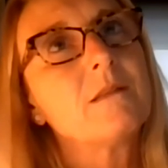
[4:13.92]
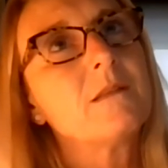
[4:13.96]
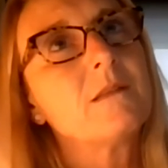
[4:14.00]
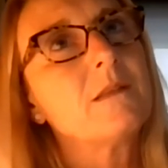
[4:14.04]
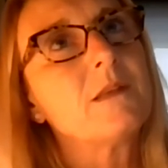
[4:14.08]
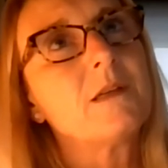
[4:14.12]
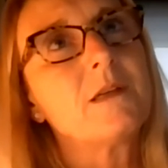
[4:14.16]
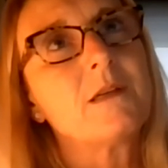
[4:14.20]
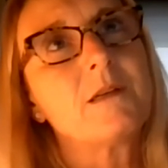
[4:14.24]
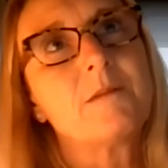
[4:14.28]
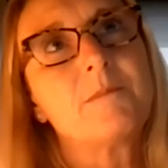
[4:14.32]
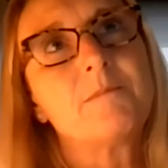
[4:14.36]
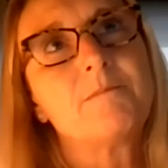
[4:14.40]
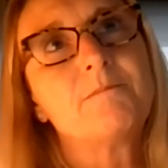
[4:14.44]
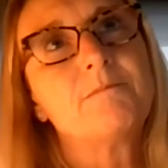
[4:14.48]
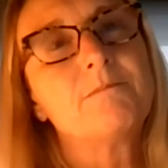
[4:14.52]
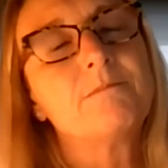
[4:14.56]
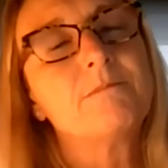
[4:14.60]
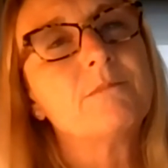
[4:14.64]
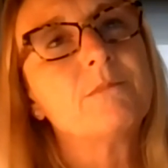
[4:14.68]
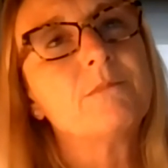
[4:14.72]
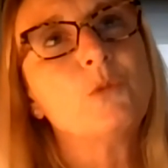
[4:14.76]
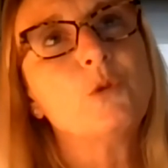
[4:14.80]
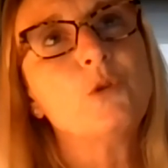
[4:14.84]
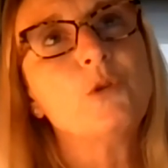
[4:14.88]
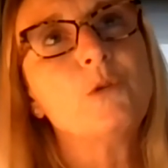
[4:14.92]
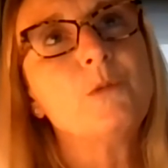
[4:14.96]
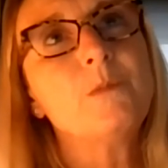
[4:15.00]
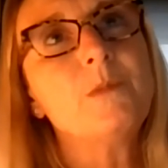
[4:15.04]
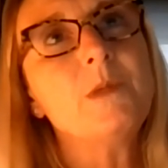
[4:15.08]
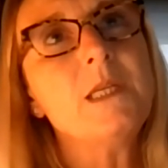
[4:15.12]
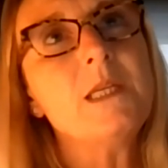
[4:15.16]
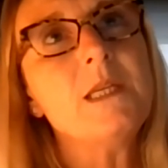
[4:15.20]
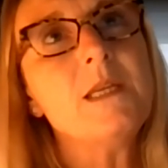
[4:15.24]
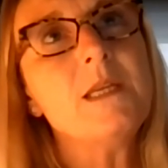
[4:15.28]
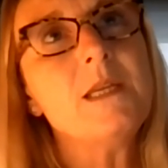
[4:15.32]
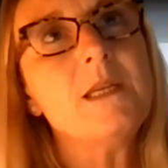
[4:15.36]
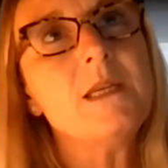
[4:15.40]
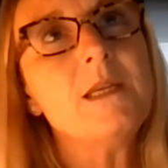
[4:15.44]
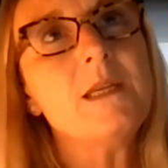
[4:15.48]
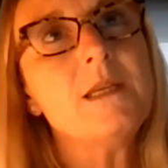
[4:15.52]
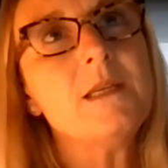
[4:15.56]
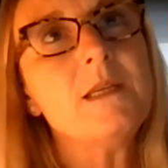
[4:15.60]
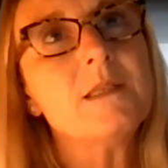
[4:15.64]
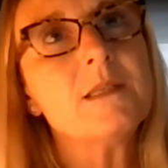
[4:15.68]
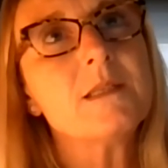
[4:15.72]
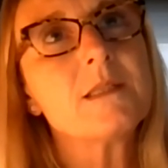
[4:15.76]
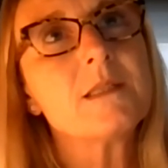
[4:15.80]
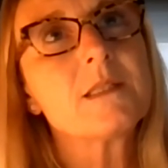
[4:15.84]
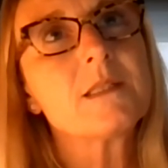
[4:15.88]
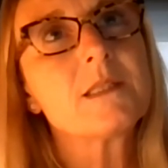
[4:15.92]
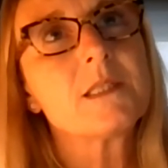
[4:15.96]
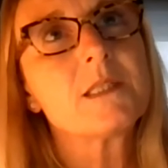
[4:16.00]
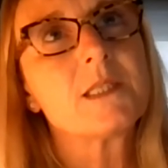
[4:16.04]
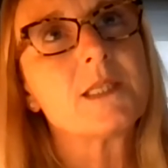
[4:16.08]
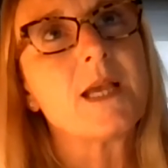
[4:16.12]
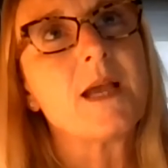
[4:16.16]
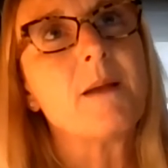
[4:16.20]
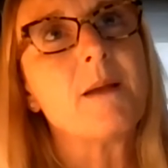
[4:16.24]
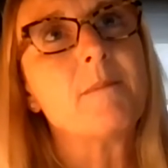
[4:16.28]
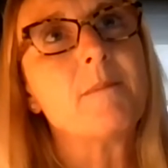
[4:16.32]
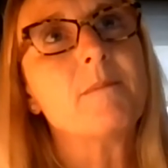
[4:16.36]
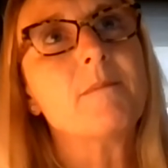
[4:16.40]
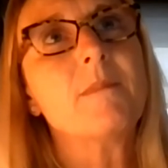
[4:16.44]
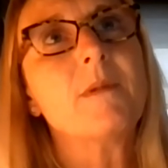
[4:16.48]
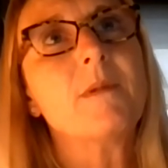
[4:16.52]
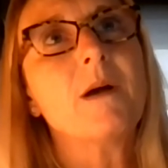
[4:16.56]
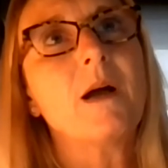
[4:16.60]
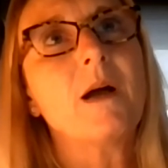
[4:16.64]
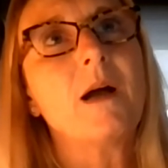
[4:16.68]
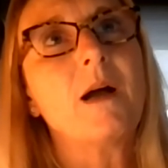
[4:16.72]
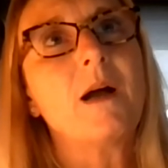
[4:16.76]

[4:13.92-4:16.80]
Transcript: there would be some